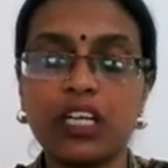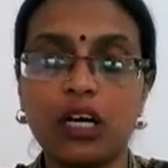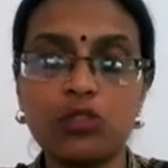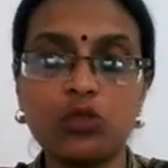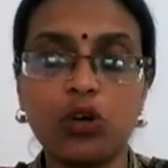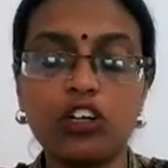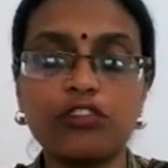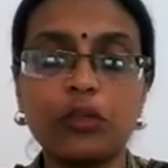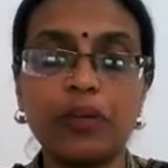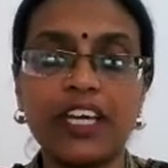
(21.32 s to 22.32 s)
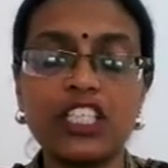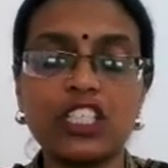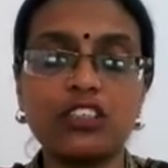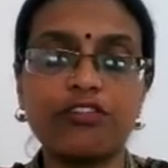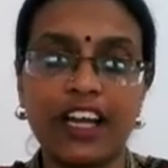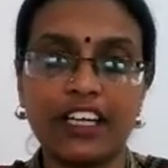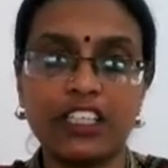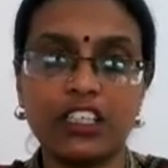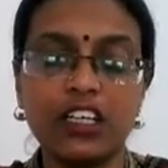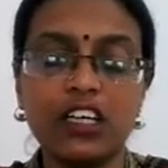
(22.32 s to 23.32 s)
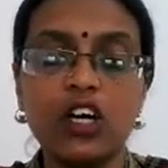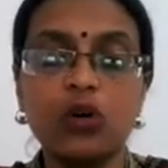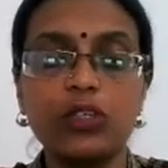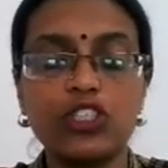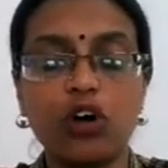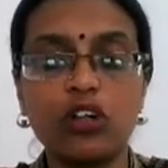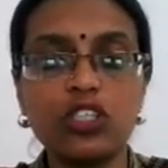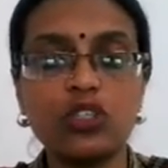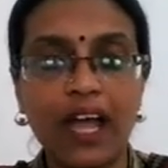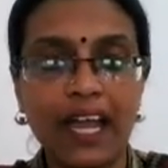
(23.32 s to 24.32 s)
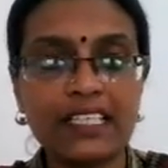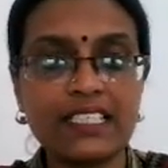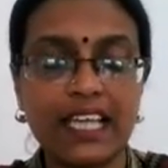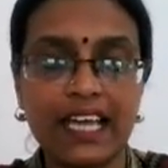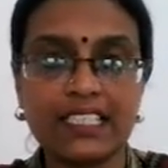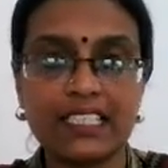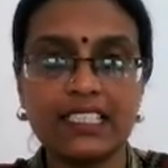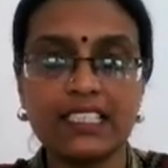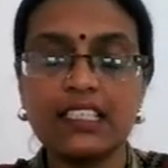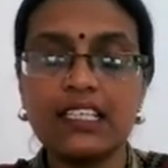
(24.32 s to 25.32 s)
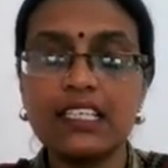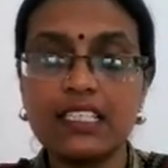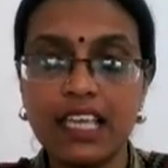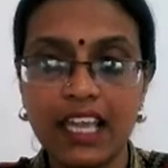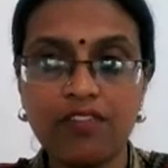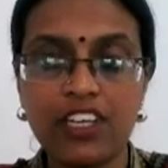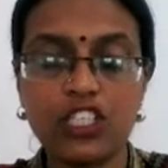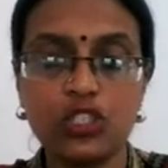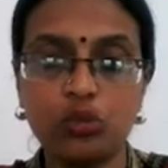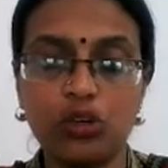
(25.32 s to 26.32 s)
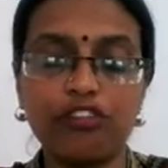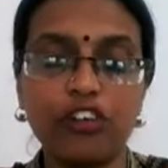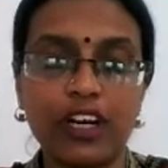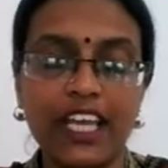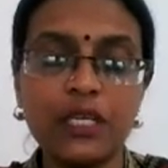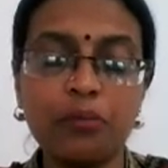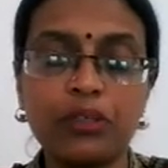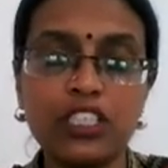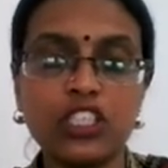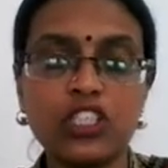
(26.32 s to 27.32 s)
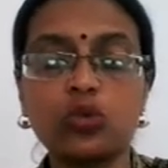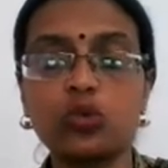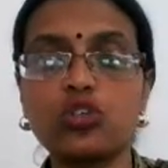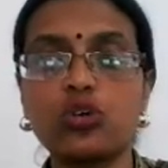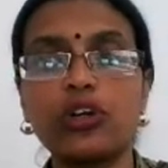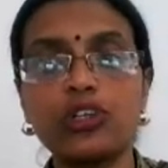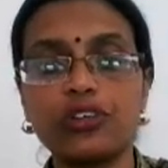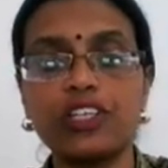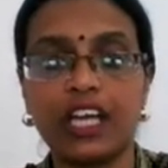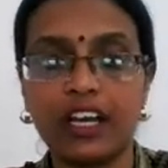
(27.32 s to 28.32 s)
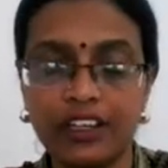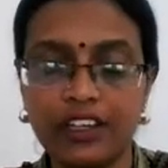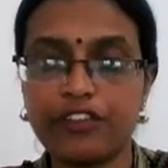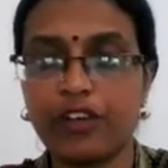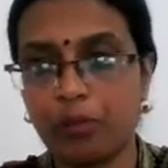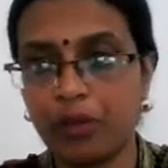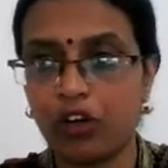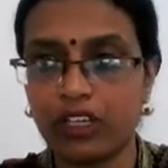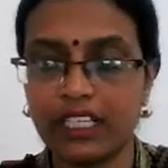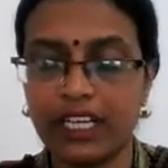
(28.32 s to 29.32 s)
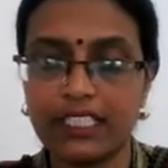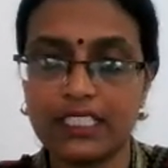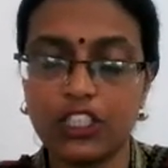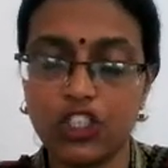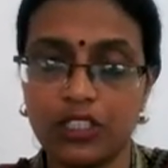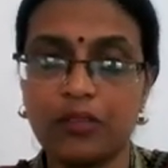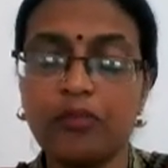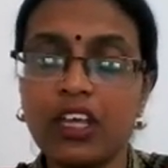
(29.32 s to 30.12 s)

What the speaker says: becomes one of the major factor which also acts as a saving tool for any person who is going to retire from an organization.